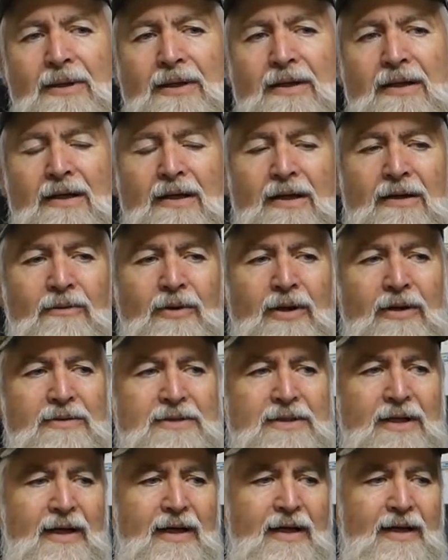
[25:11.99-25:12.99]
But we
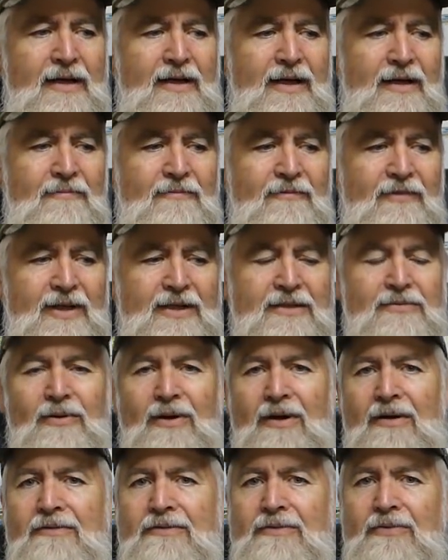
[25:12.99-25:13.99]
also had a
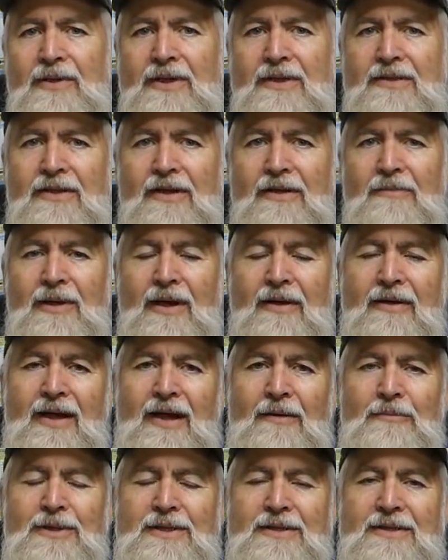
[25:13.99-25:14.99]
V12 twin turbo
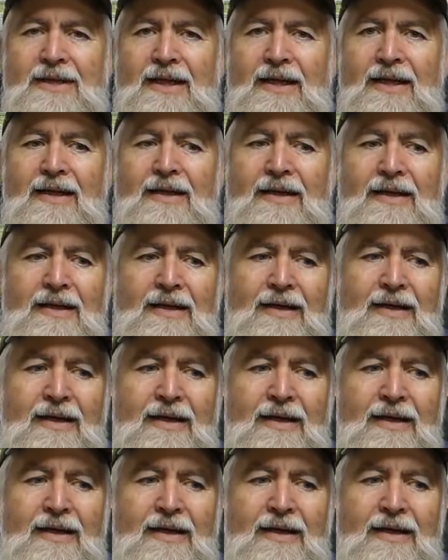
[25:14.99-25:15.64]
Cummins there,